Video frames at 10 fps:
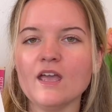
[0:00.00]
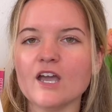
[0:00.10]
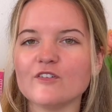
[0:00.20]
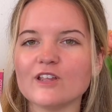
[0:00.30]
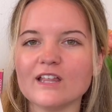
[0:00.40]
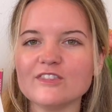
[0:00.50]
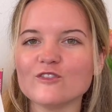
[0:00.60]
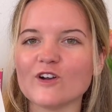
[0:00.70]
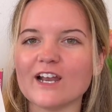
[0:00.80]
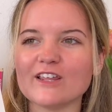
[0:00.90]
I really liked the
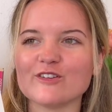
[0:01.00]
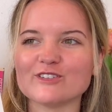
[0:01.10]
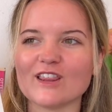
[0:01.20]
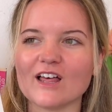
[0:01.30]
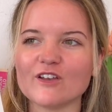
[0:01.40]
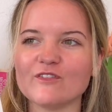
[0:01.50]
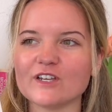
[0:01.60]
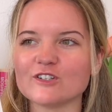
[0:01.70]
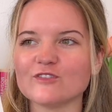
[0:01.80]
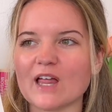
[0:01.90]
writing. There was a lot of
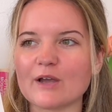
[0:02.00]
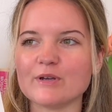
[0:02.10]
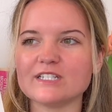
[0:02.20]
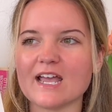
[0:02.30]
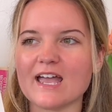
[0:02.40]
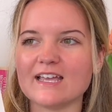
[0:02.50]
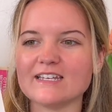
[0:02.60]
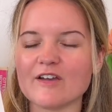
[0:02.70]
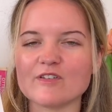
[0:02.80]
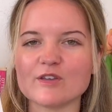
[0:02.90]
figurative language, and
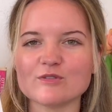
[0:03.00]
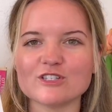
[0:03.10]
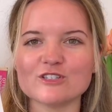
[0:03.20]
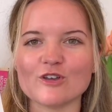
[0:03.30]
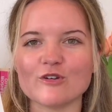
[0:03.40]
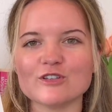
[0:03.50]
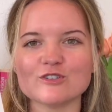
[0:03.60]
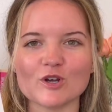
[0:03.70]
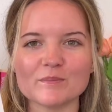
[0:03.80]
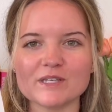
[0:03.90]
everything was just so
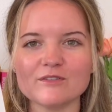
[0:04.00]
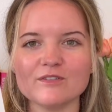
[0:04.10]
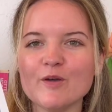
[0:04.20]
descriptive.